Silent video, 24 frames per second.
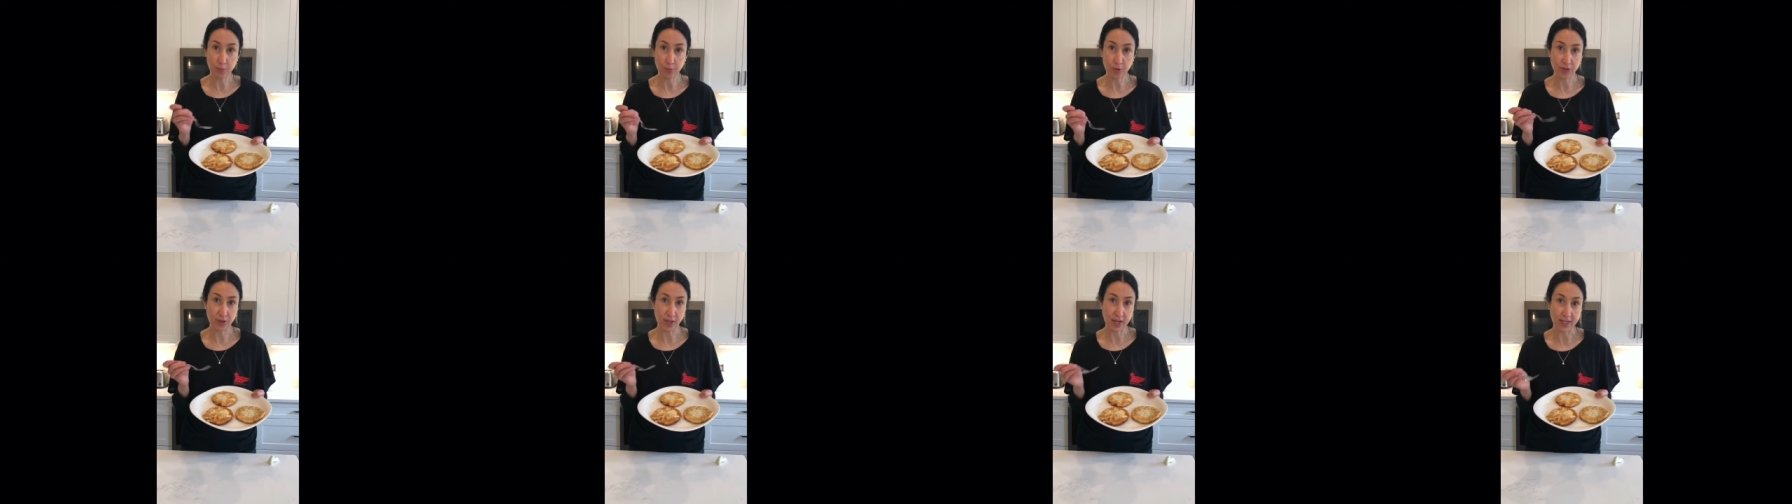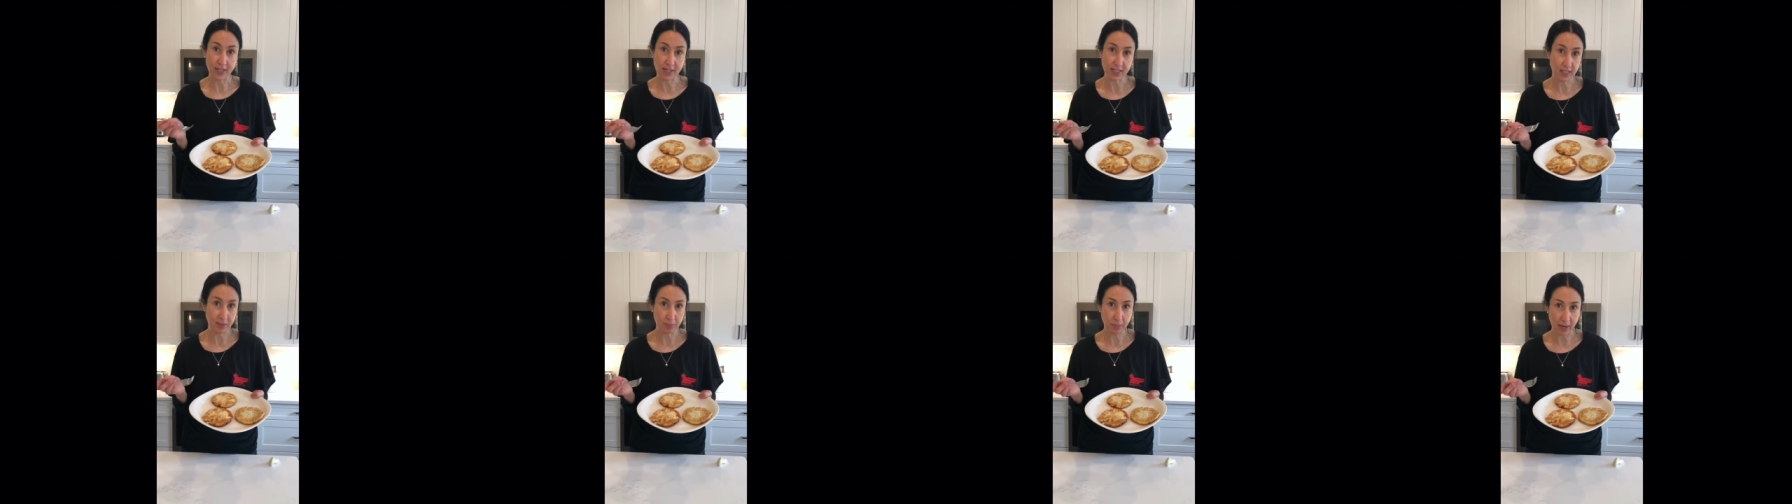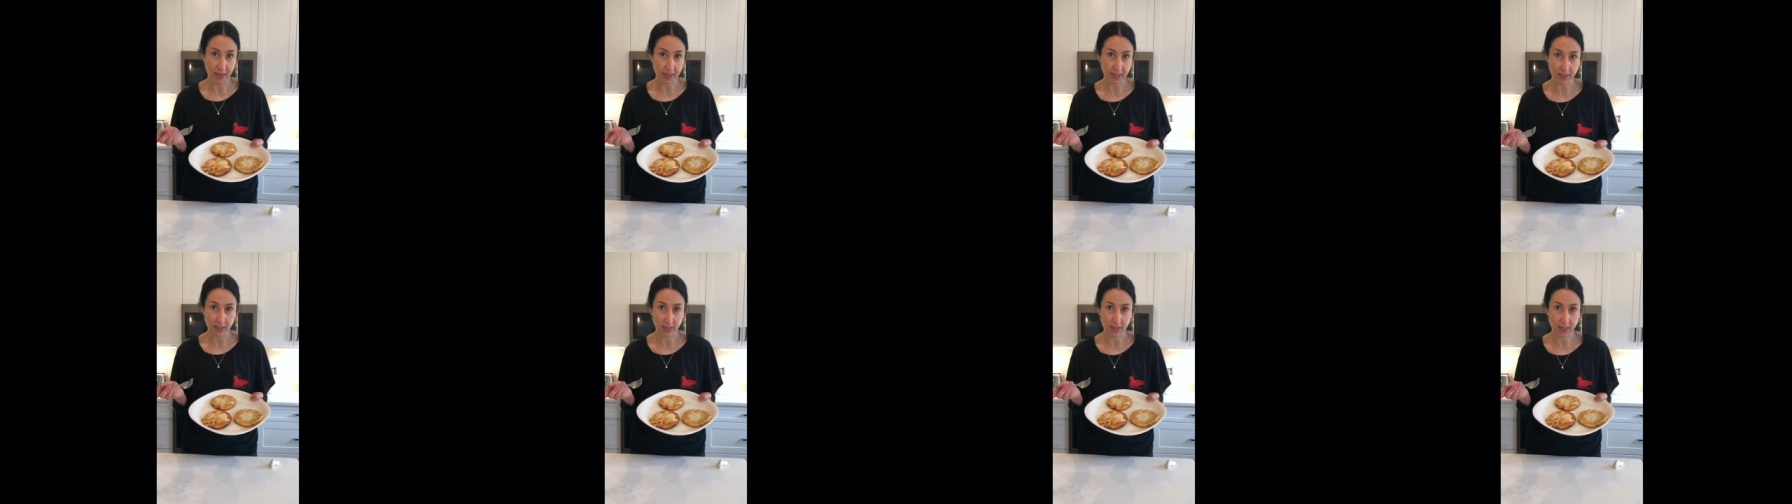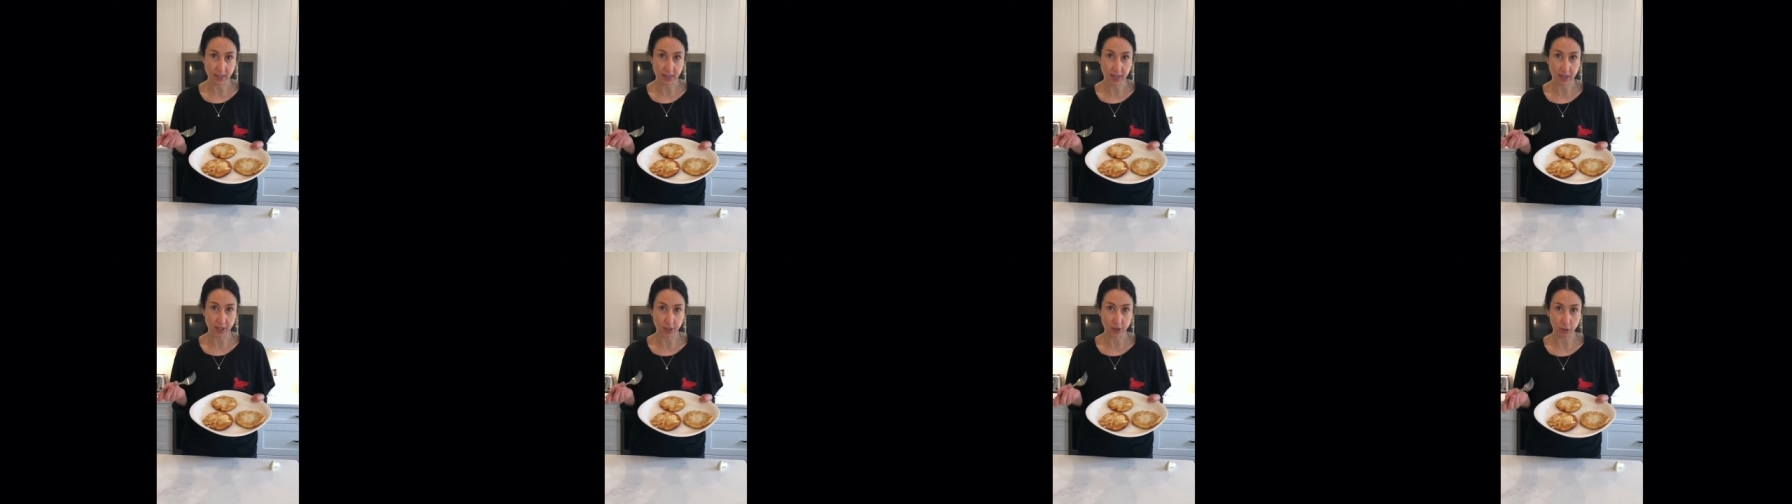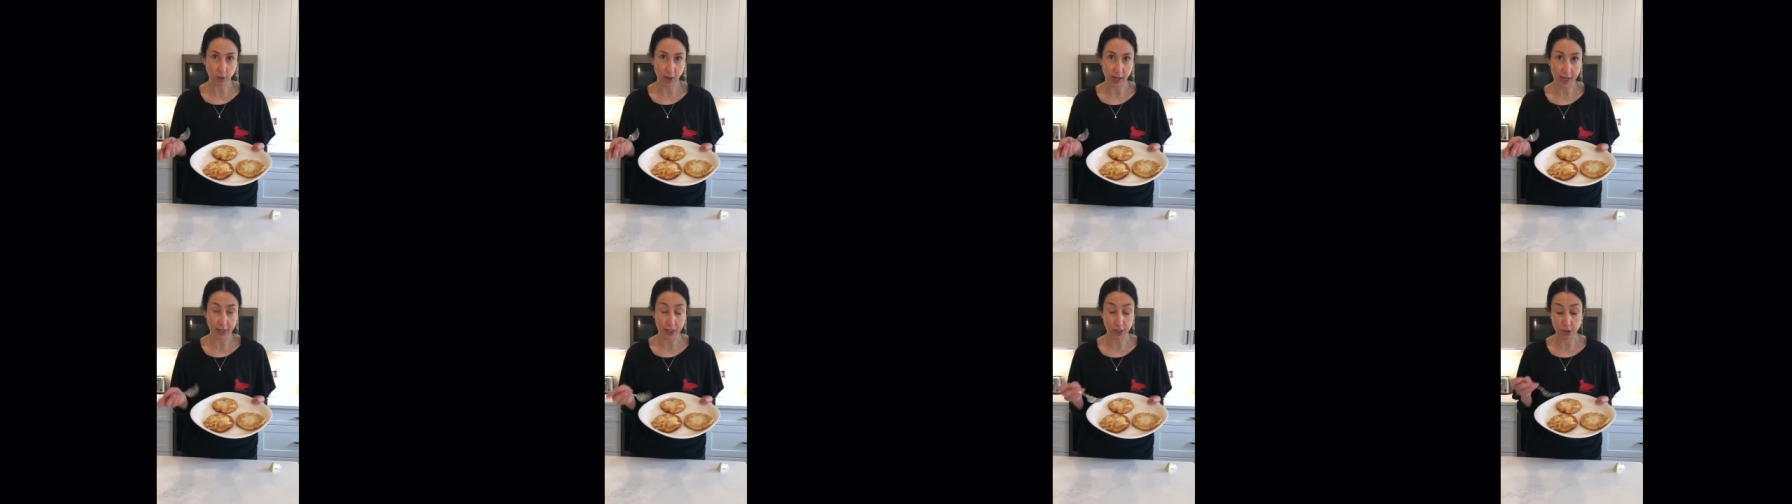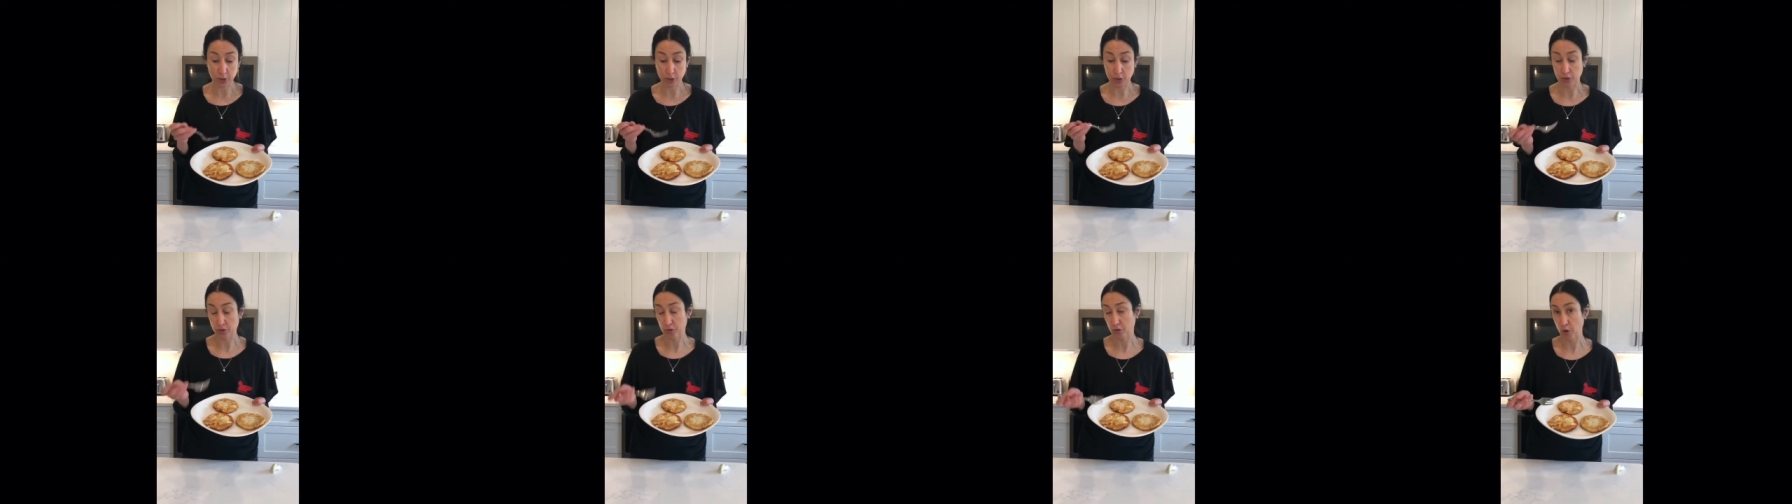with any spices that you like. You
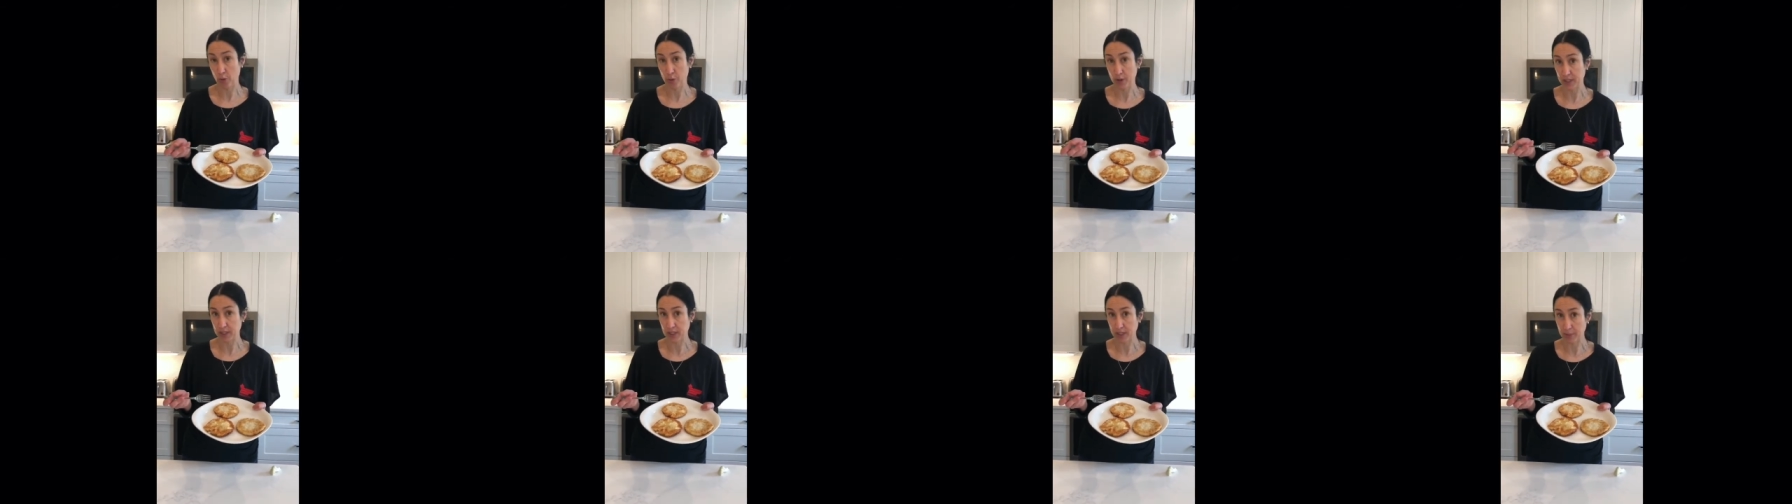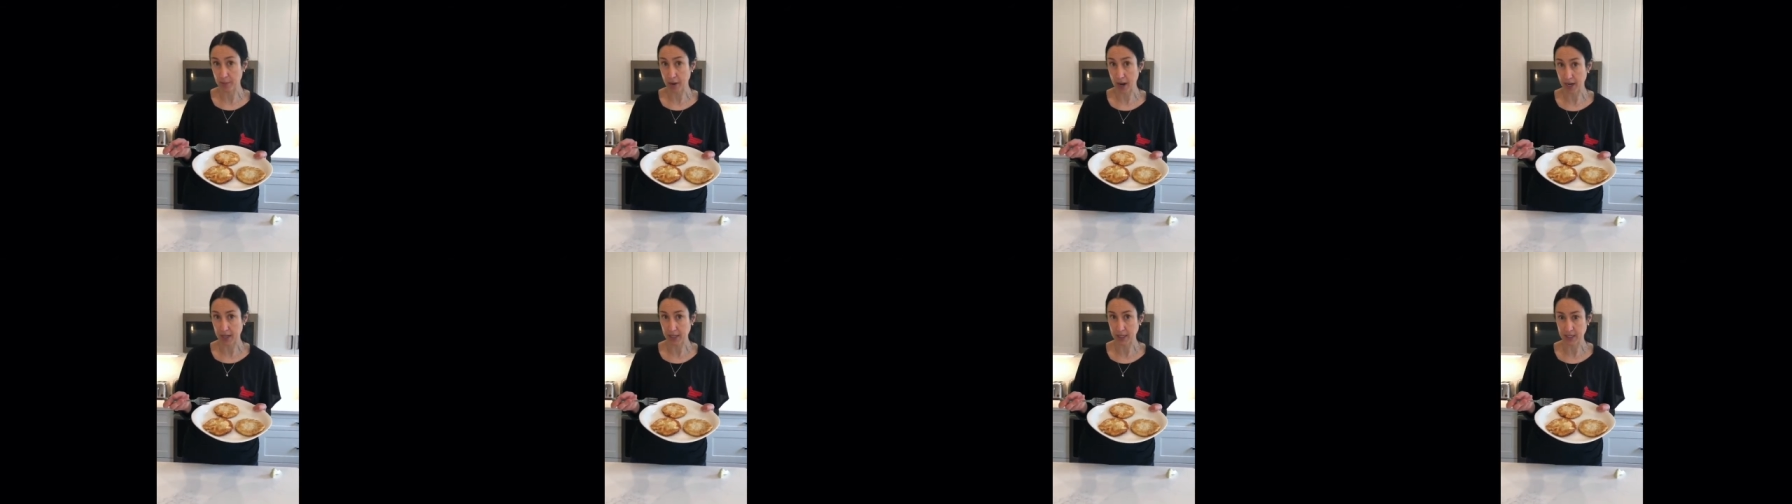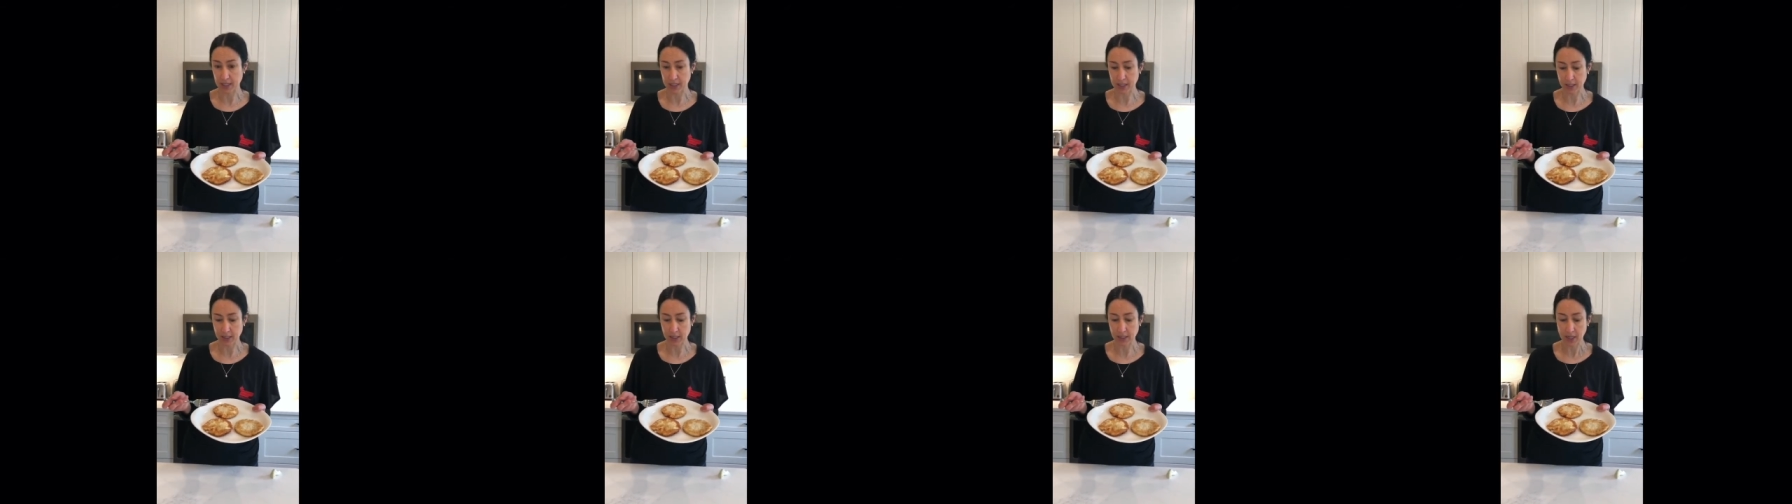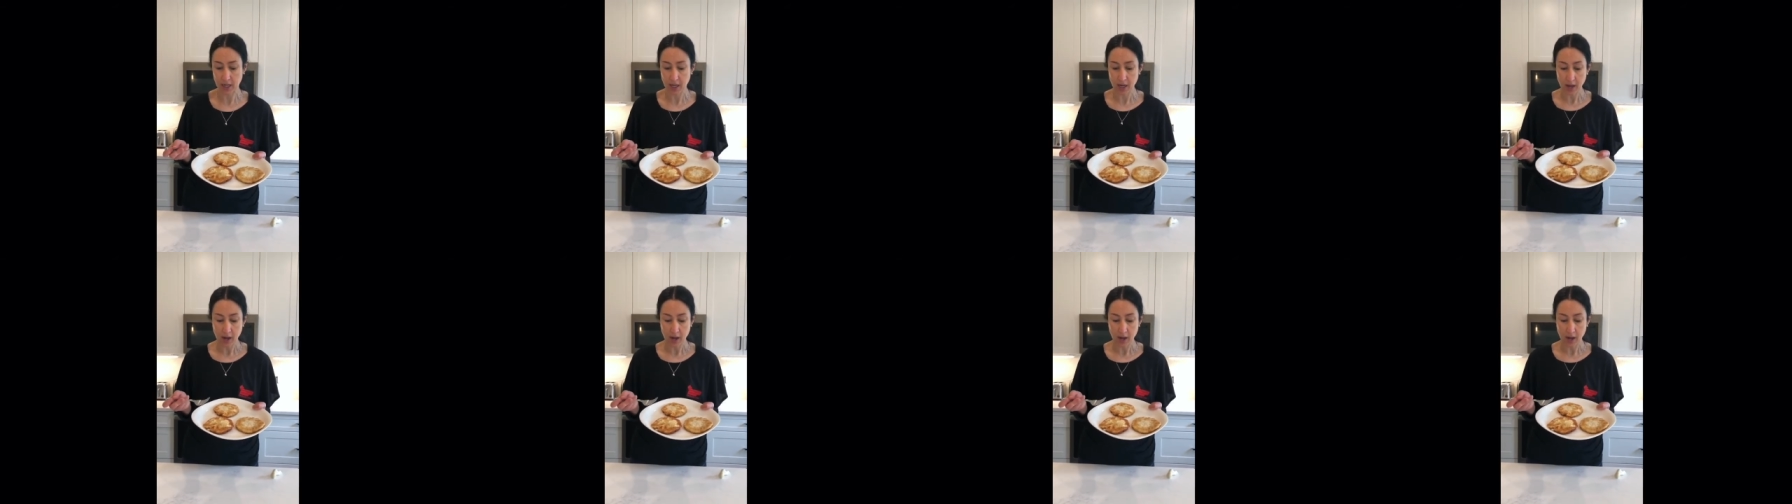can throw in some onions.